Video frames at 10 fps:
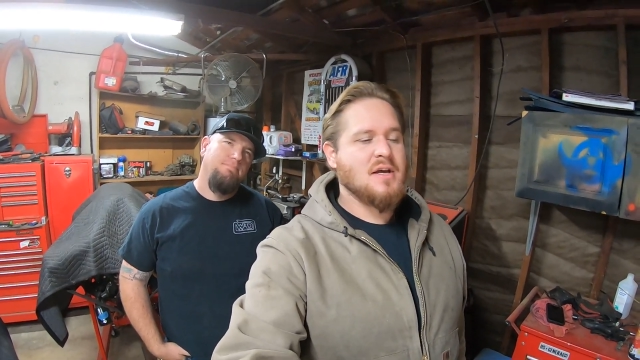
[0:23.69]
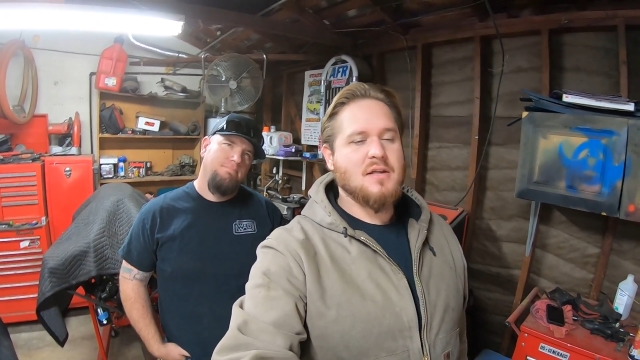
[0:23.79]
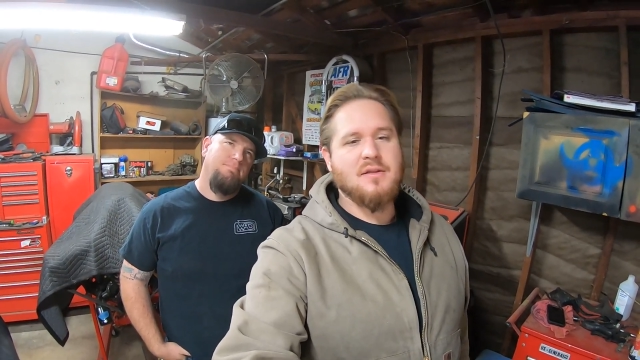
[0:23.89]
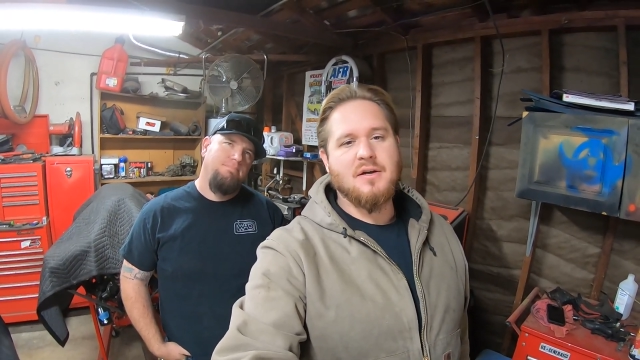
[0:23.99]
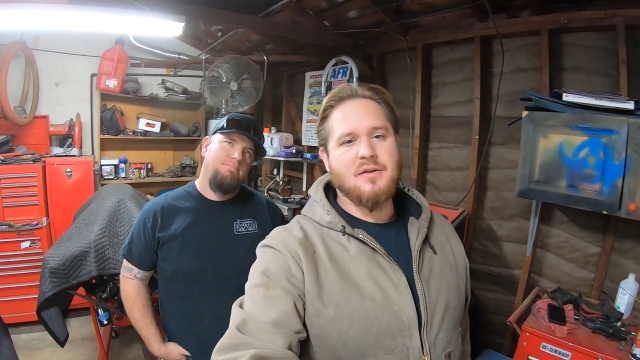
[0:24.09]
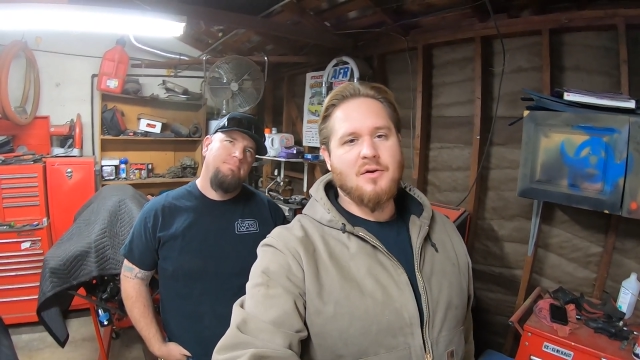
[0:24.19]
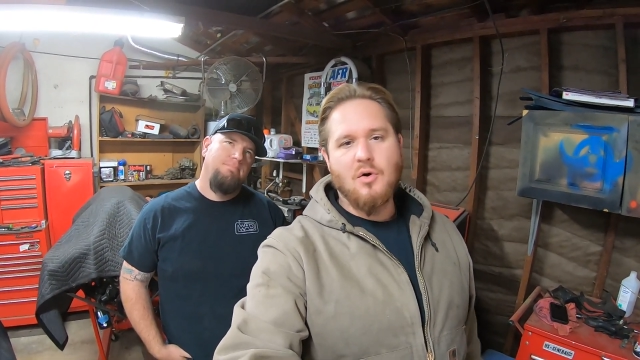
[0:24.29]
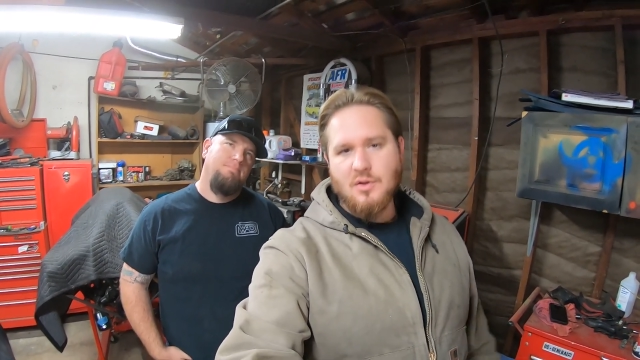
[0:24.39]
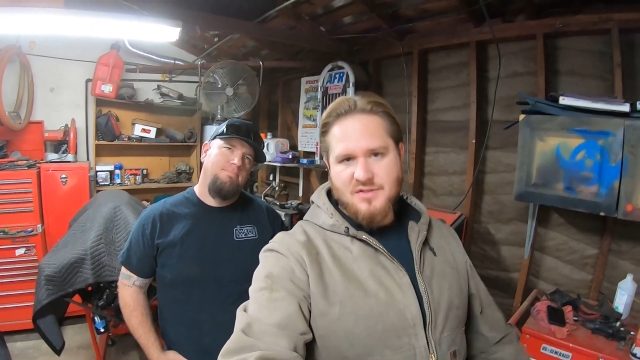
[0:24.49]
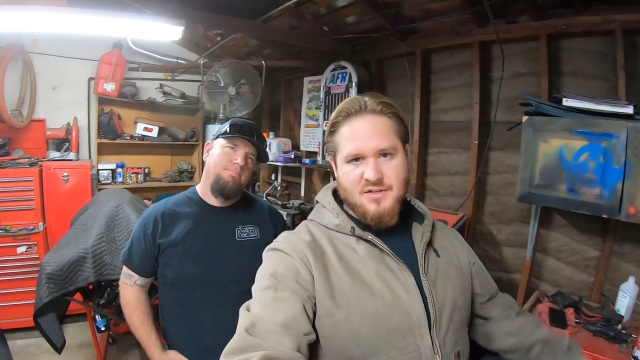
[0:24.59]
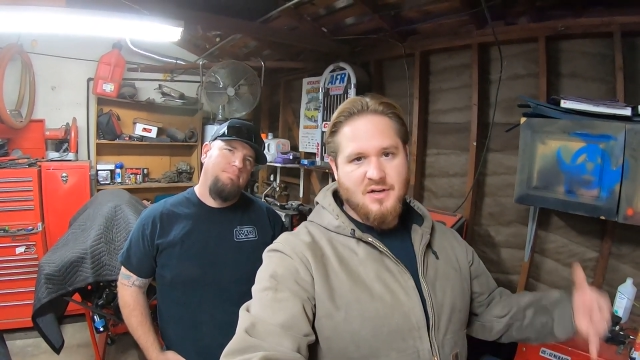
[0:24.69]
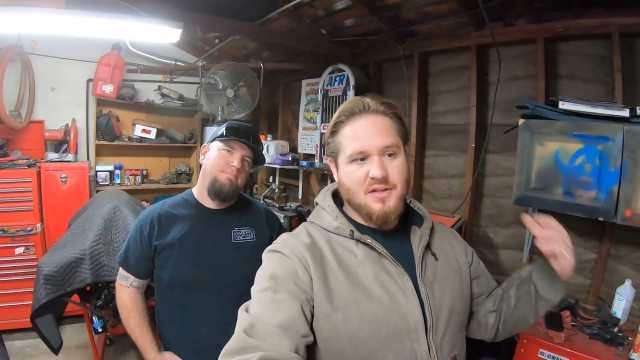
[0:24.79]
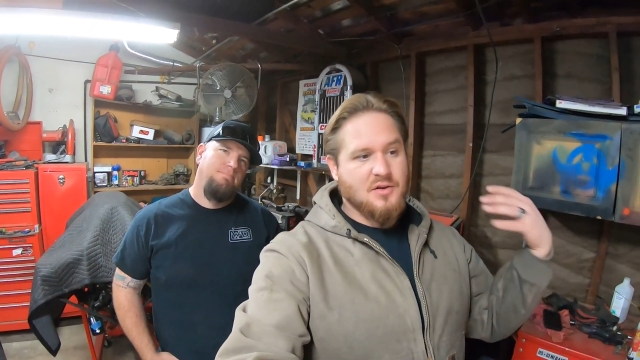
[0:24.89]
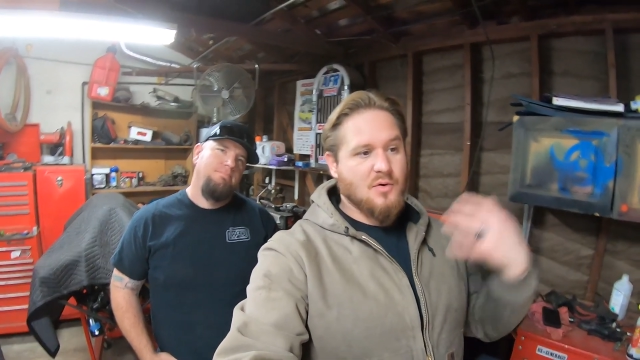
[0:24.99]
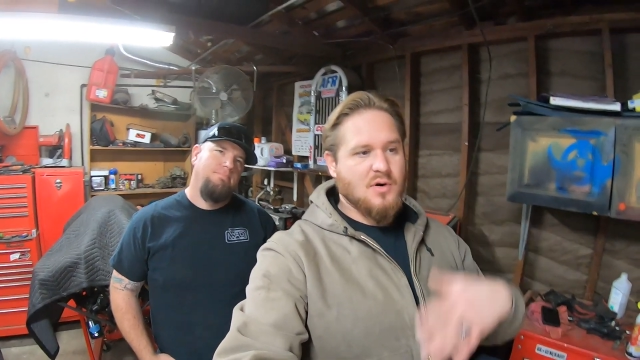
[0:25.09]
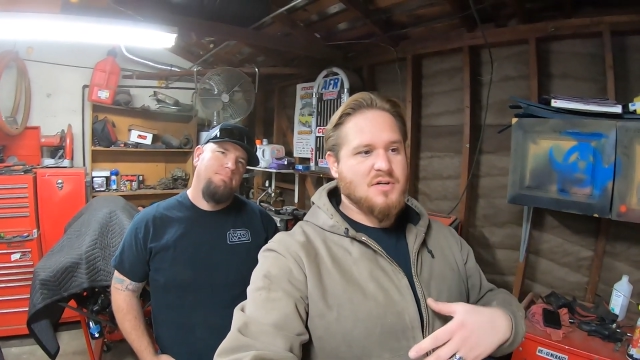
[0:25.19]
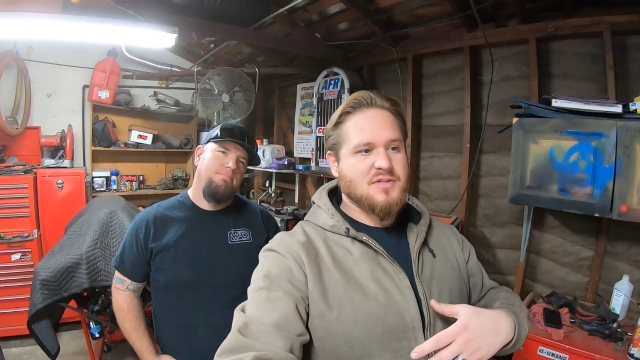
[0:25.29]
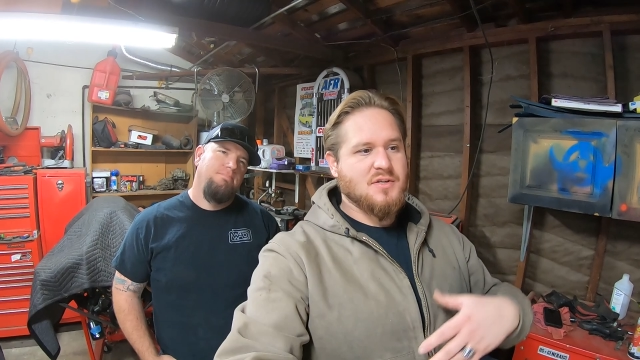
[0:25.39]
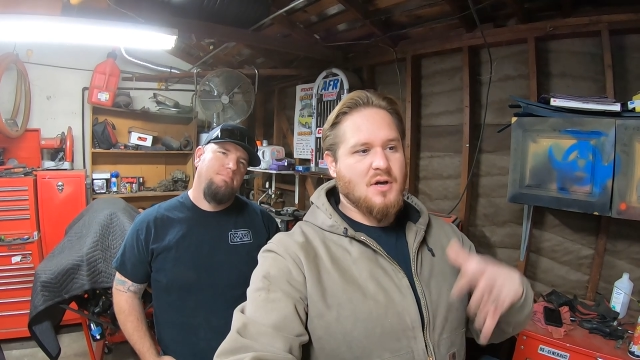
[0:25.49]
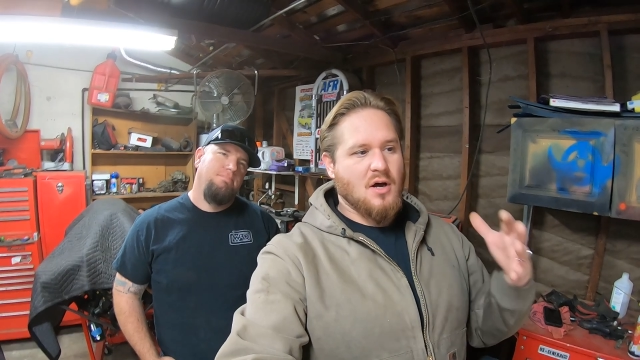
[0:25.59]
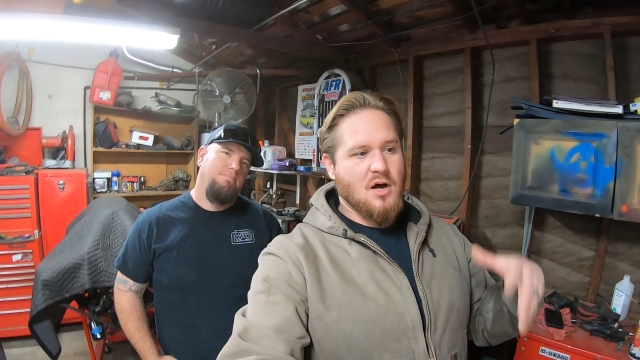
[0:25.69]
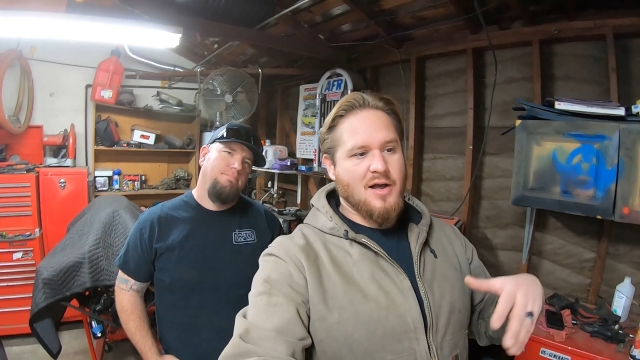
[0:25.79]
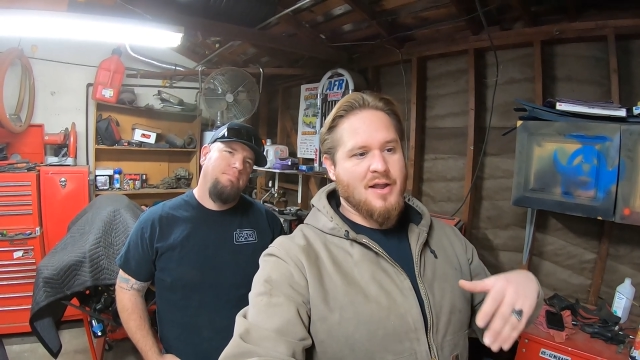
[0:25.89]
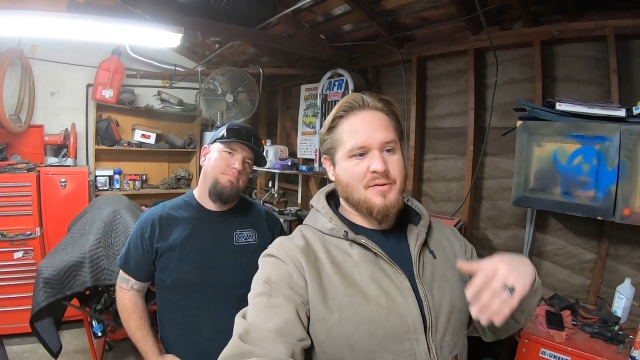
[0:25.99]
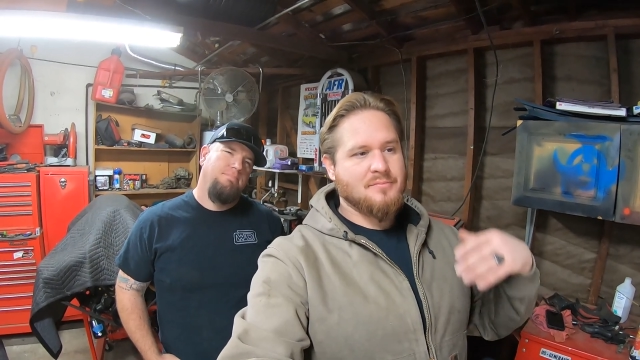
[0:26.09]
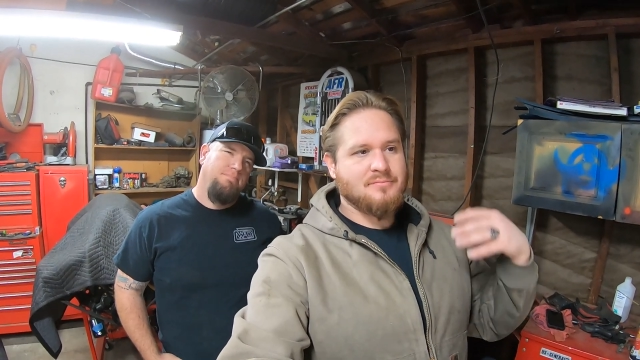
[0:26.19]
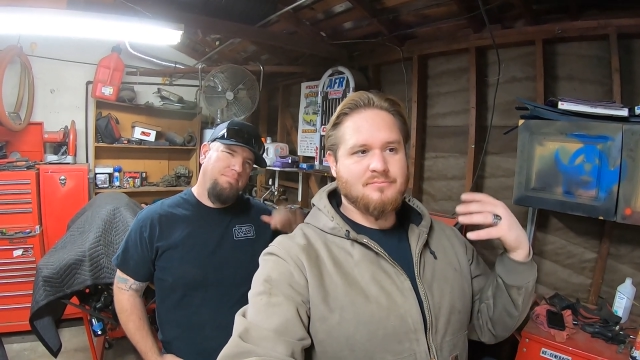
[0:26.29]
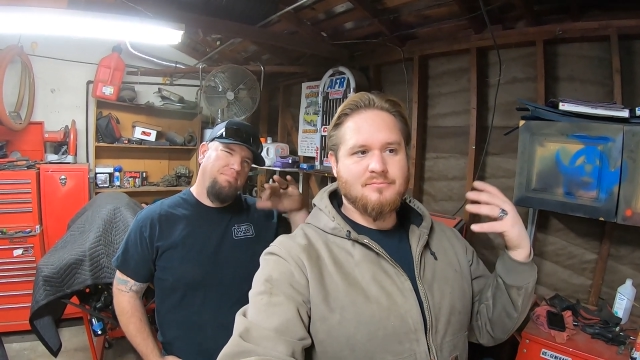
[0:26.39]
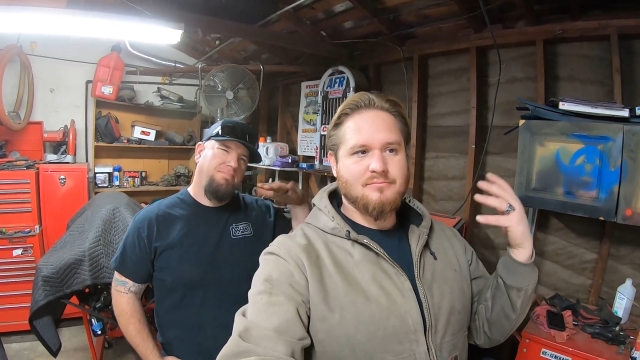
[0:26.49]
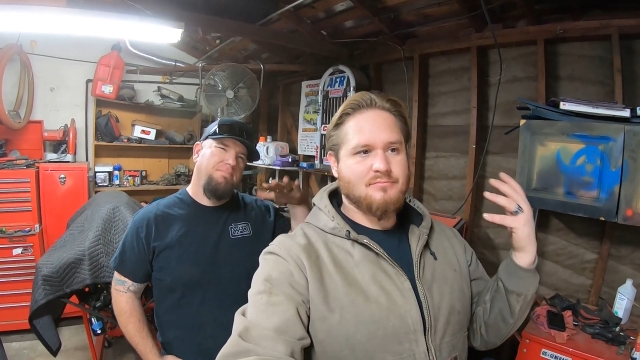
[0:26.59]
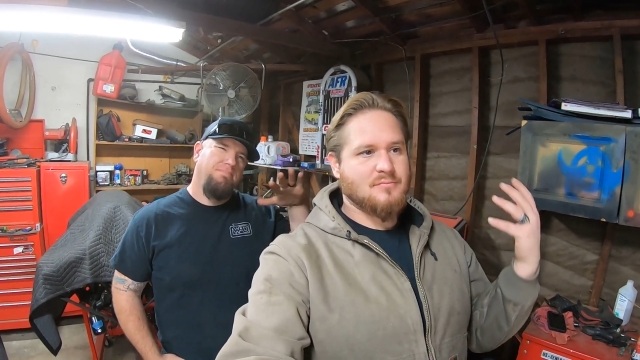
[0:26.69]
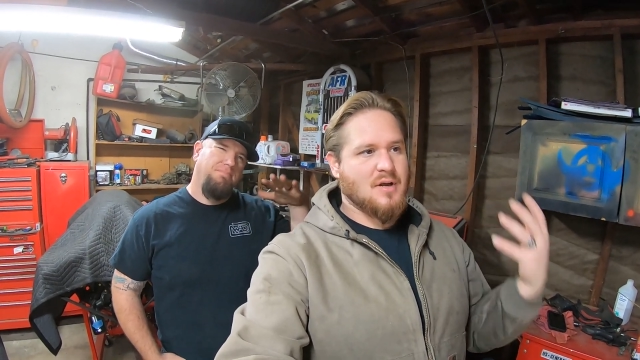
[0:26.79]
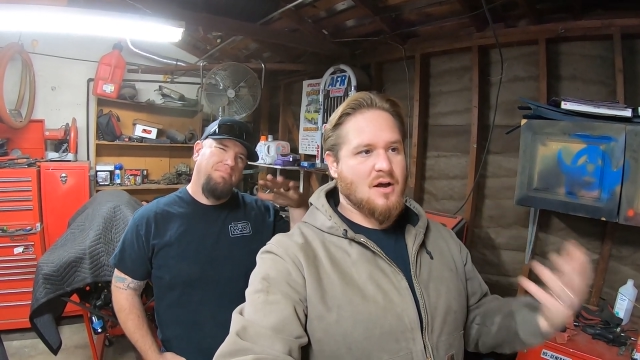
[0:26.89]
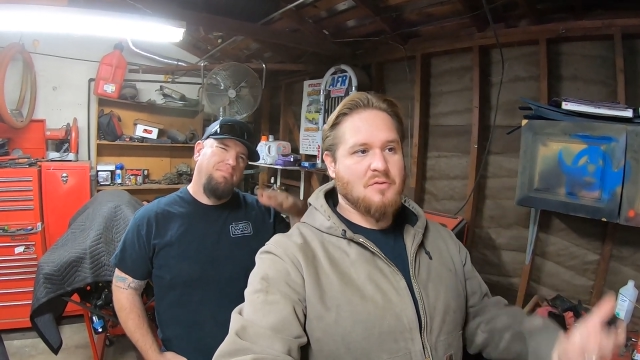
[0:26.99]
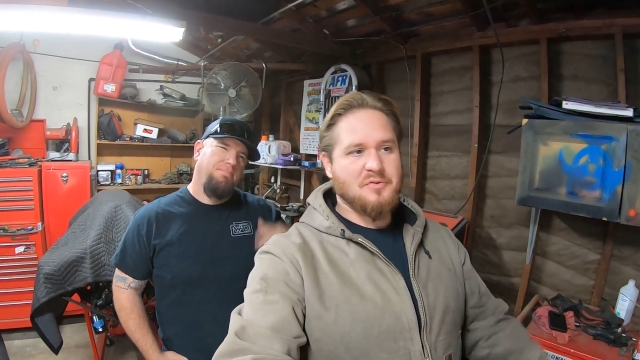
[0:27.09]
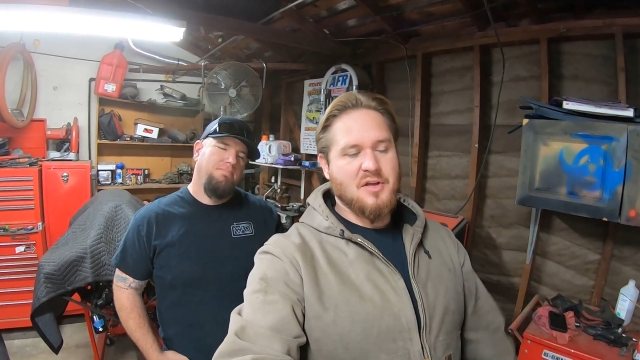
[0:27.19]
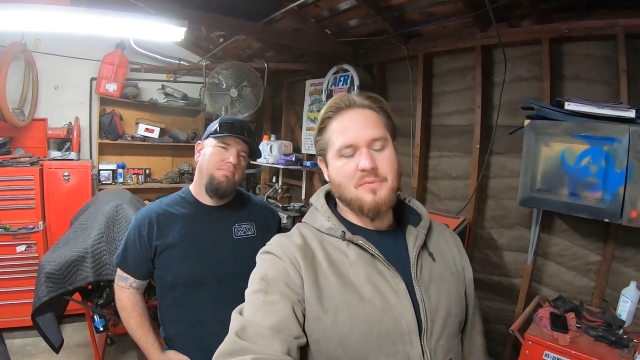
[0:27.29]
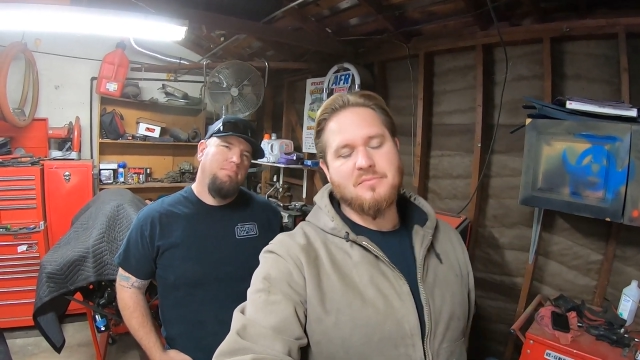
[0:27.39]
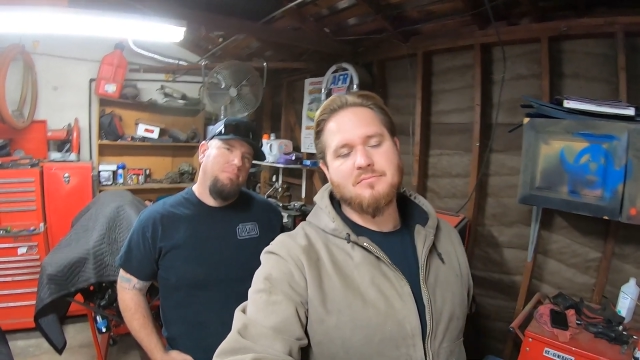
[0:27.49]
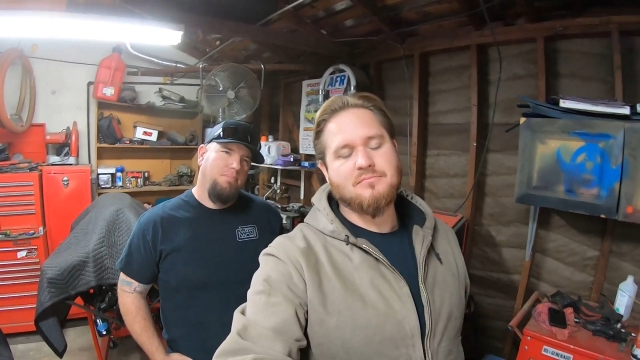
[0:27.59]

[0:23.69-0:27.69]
The goal is still to get the doors on, hopefully get them